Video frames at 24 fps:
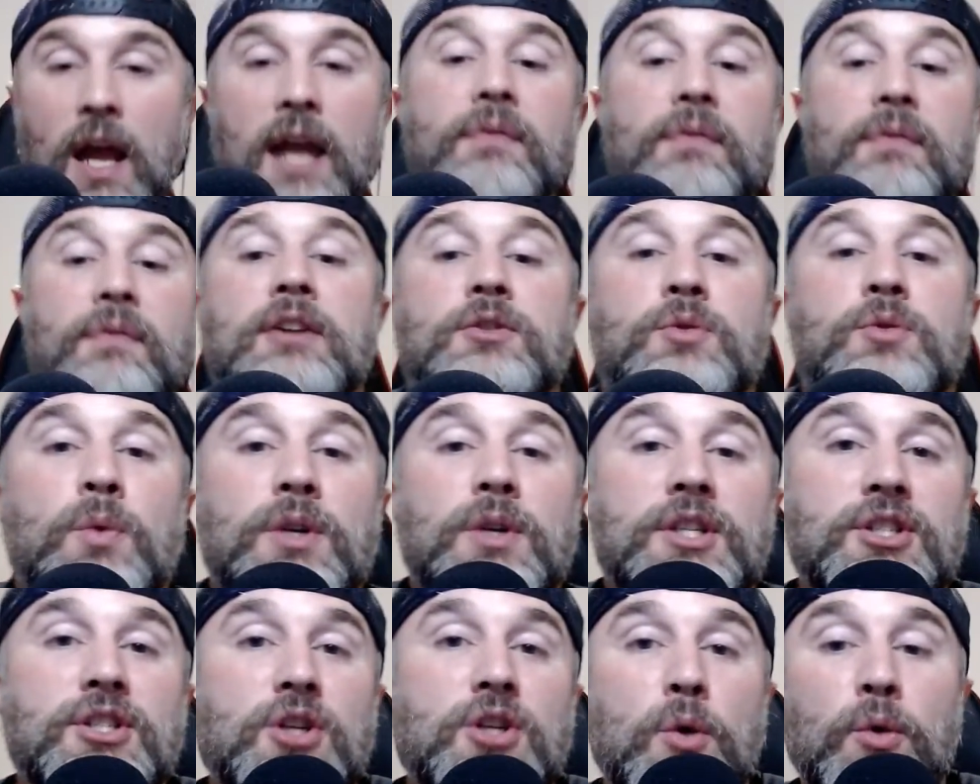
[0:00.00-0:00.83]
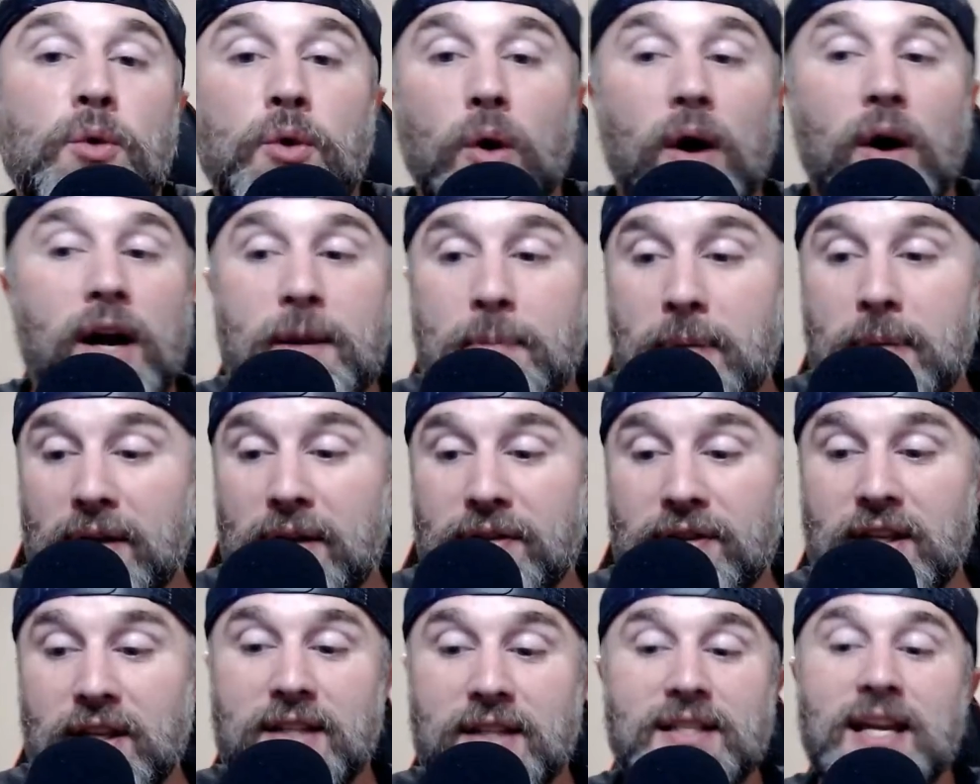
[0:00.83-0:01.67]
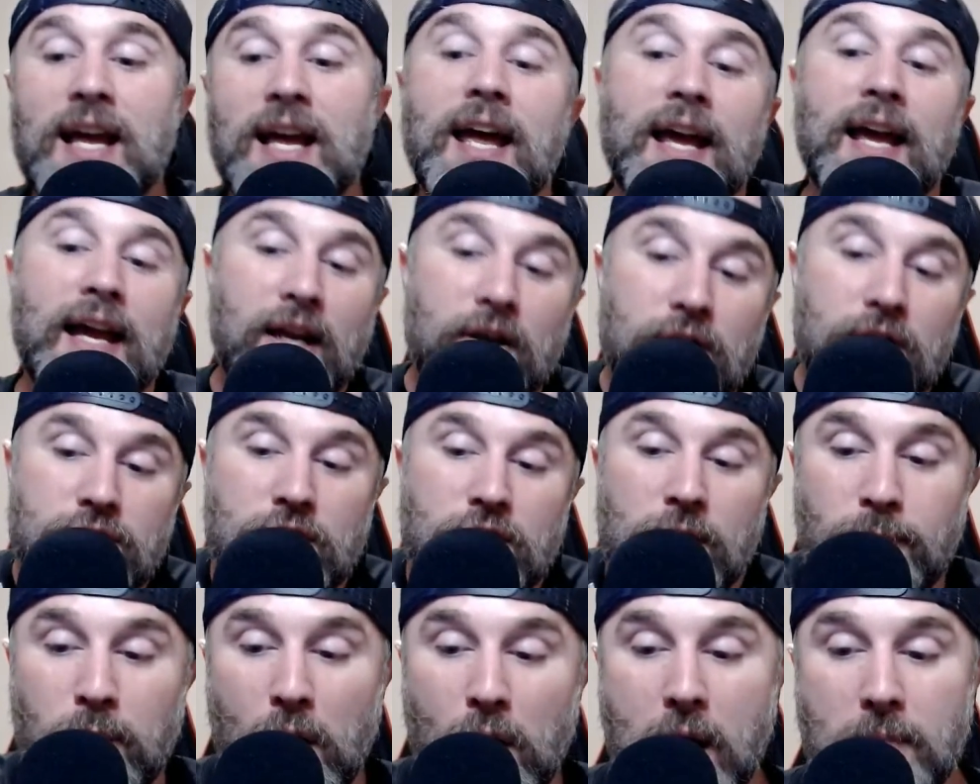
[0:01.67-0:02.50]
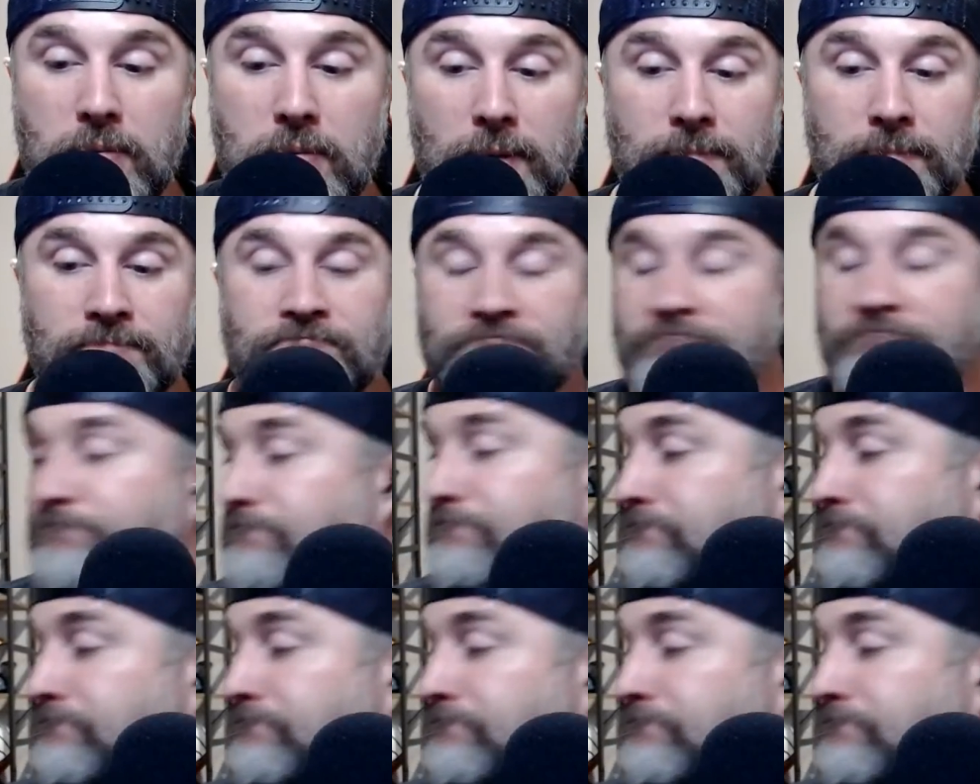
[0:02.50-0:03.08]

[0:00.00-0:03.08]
And that's what's so great about this. Here's our problem.